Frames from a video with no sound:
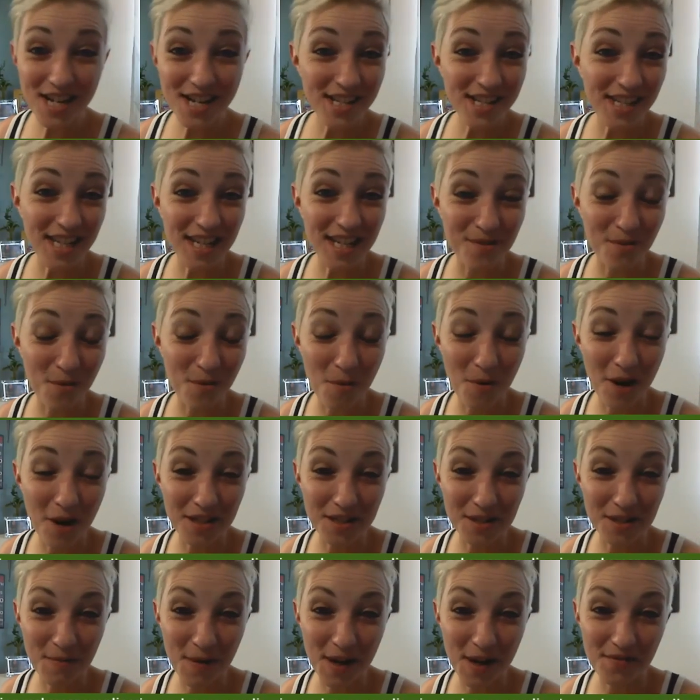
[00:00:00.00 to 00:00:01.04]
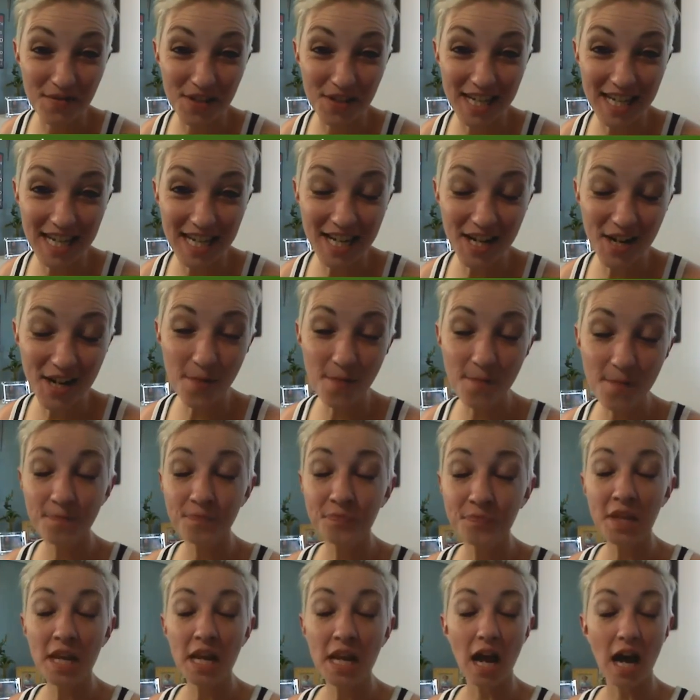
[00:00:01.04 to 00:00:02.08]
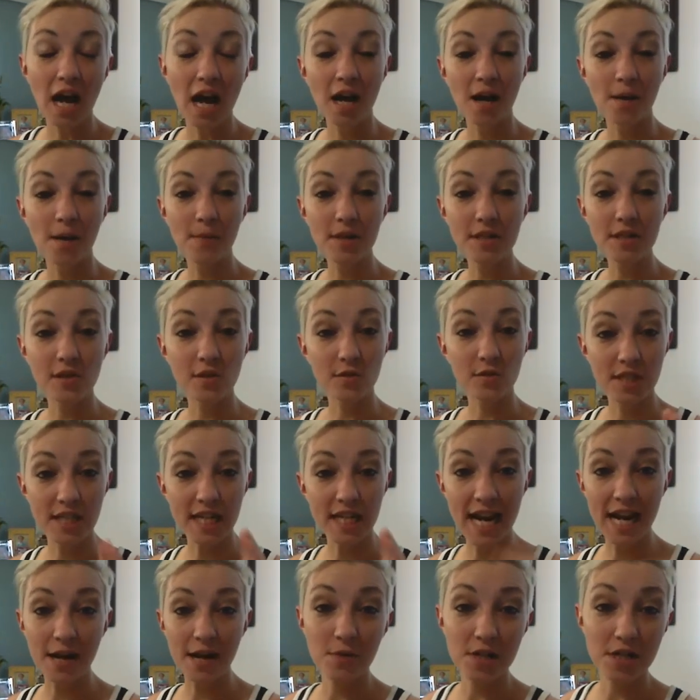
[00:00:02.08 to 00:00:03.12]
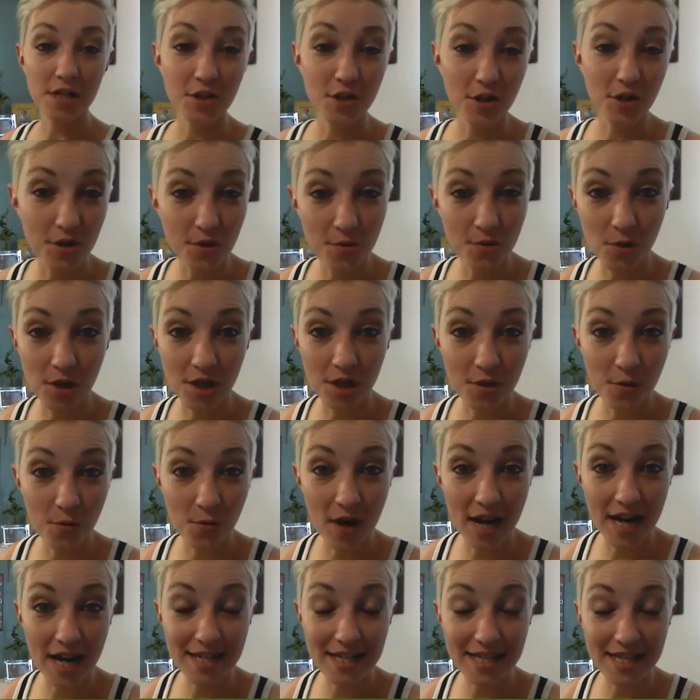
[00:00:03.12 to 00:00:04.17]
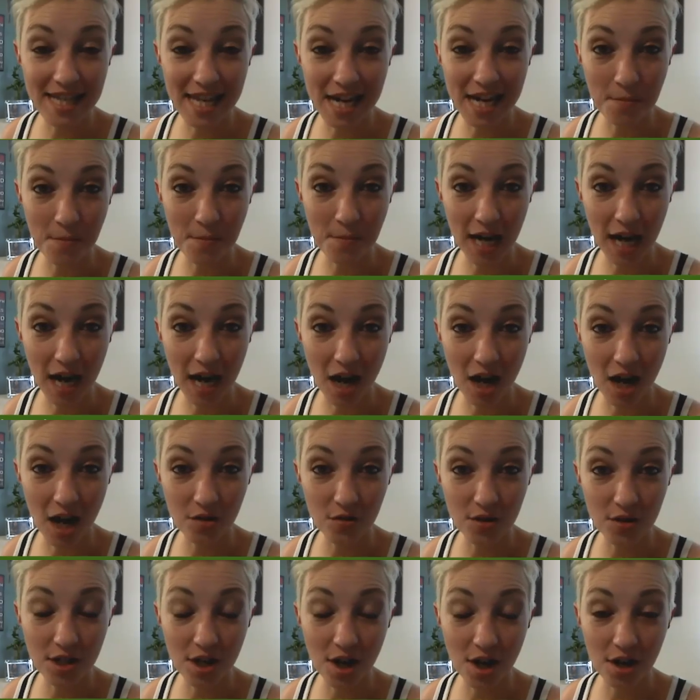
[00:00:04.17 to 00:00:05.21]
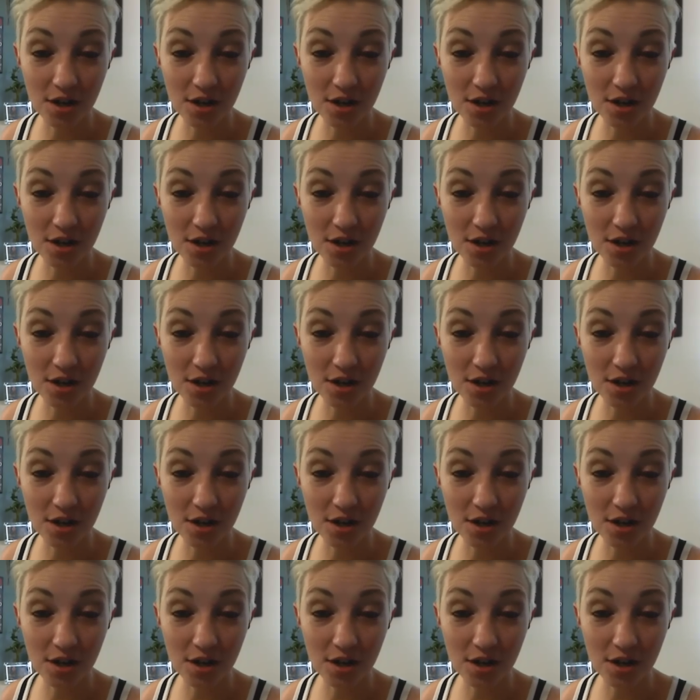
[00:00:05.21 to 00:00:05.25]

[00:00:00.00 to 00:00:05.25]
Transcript: thanks for watching my video. So today I'm going to show you one of the ways that I make $100.